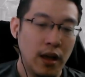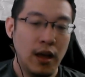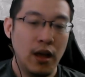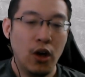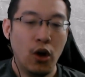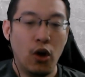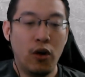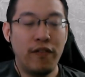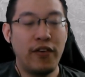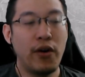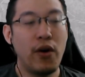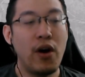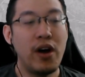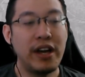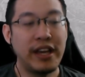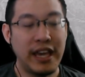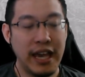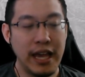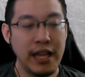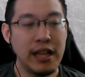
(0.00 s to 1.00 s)
Overall,
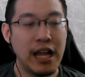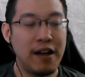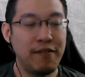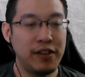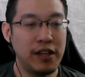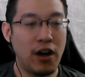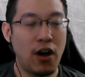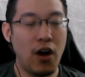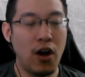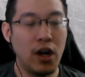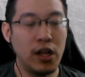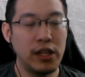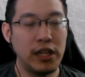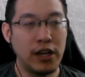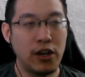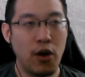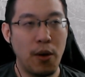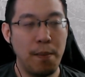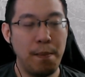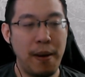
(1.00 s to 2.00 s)
again, after all the
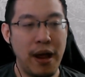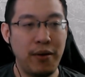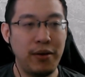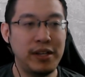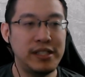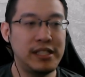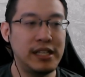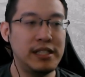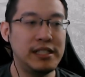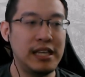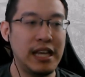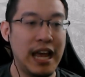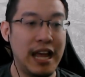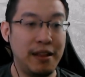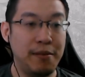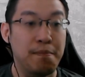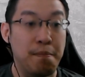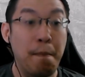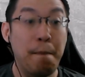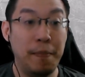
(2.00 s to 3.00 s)
comparisons, and
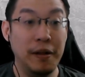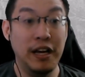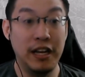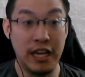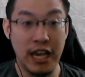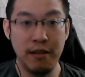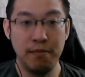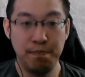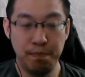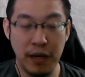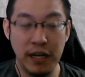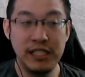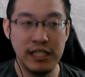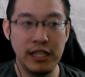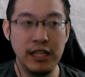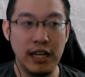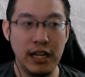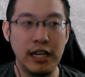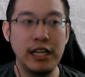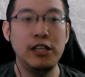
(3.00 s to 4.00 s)
again,
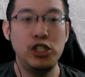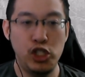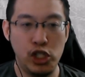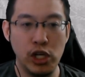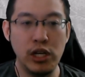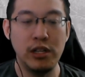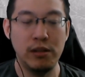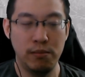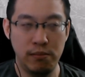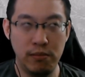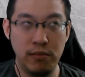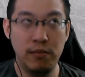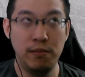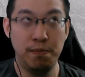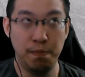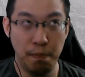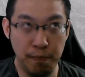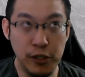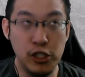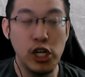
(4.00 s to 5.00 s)
personally,
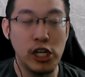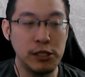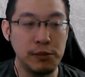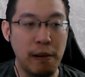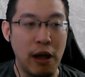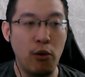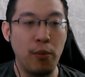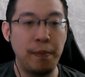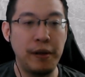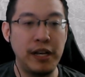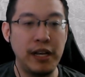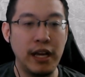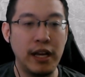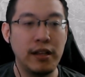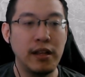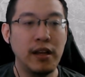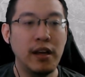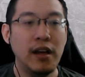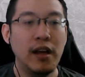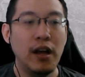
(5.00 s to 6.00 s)
just my opinion,
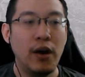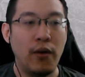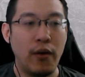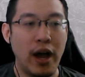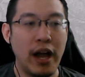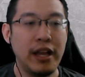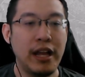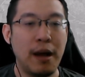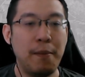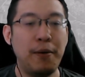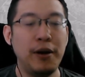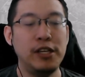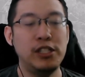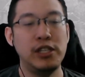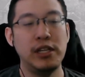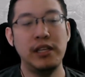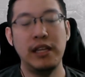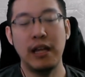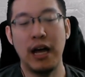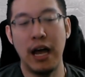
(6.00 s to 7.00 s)
right? I'm pretty
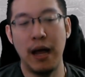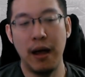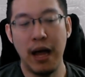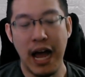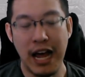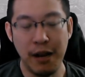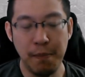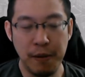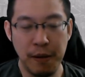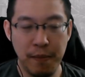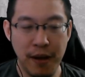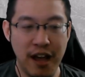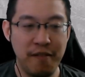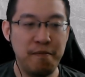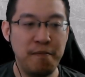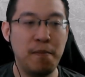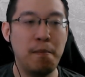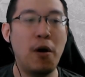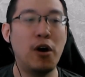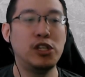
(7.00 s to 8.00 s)
sure other people
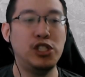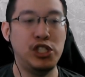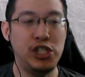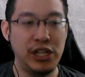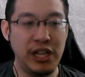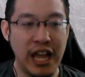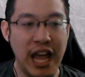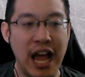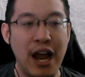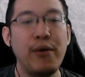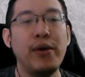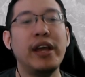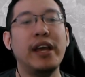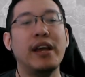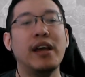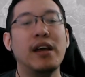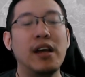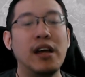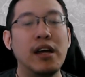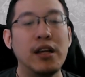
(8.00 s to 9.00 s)
have more generic
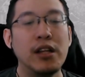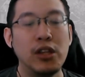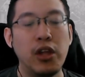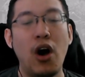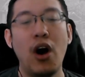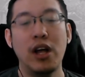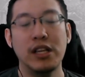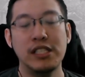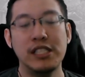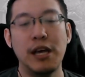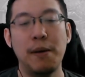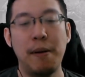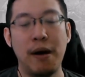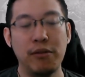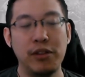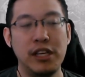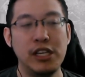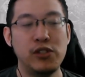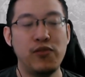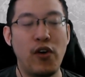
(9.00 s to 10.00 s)
thoughts
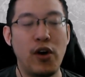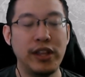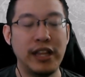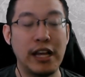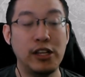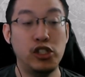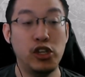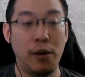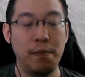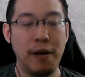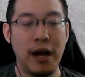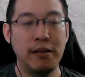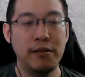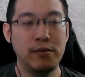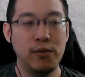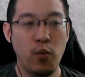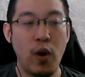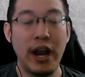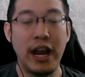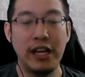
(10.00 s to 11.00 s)
about this 4 tank job, but
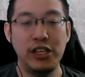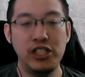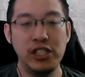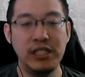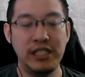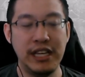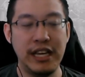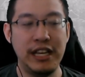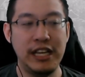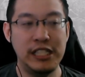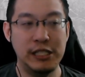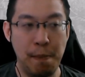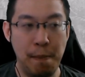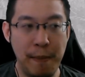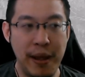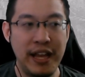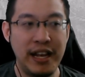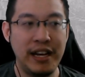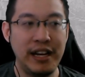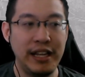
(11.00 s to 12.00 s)
what I just said is
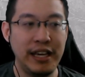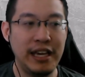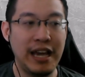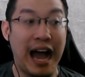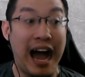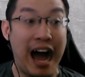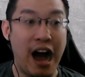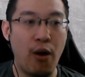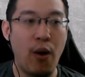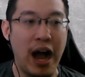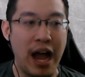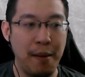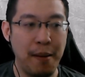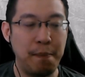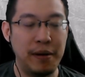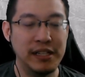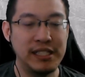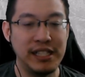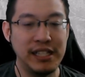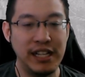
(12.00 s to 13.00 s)
mainly how I
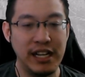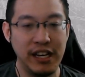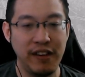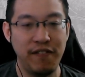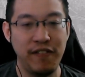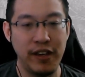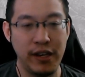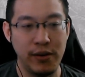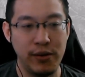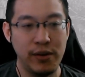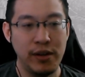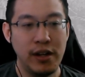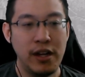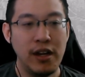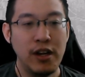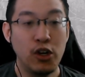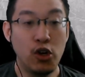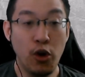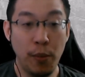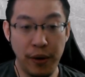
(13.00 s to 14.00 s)
personally feel.
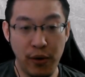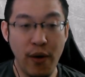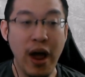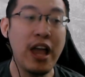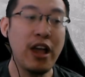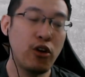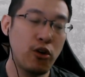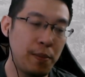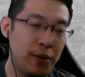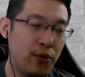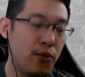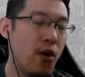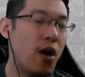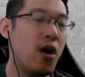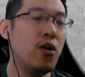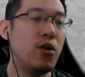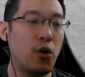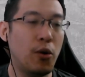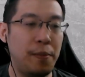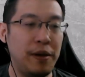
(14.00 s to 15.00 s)
Could be right, could be
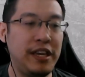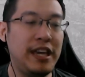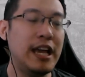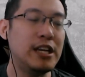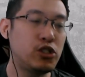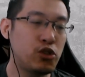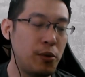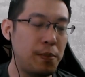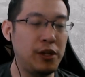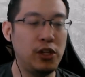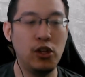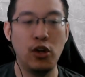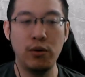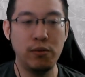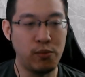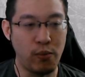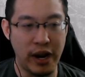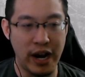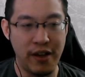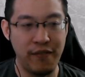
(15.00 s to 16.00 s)
wrong, could be yes, could be no,
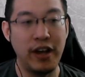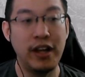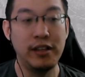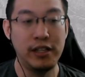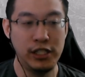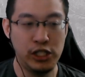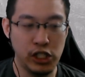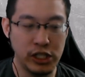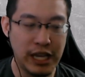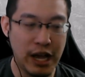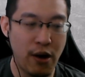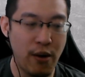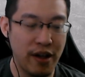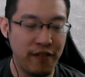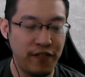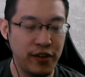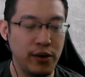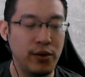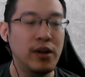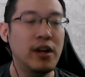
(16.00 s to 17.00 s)
whatever. It's just how I
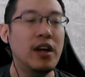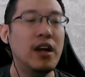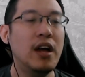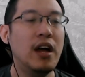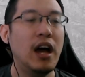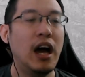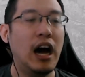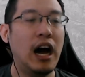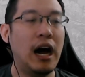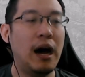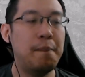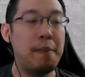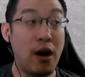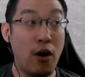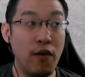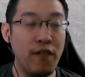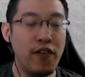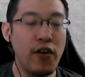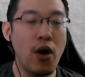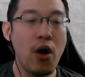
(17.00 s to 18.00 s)
feel. But
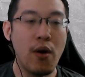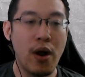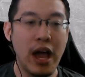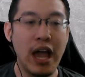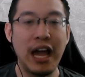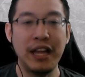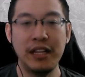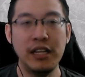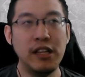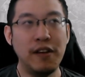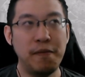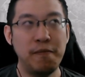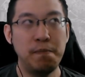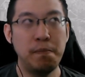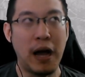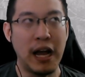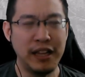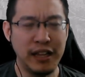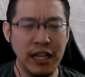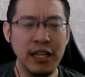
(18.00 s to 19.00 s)
overall, right, I
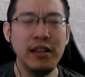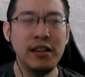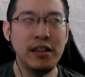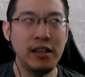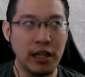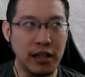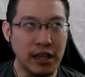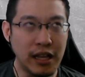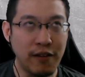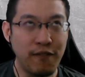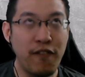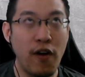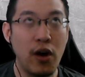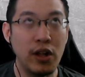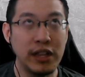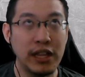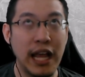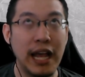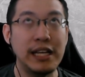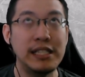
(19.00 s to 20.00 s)
think the 4
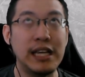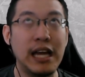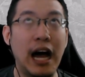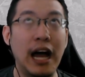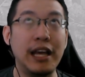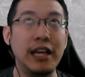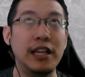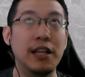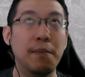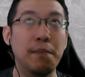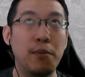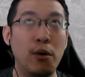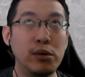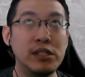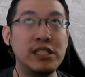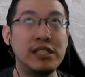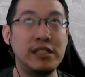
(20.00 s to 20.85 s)
tanks are in the most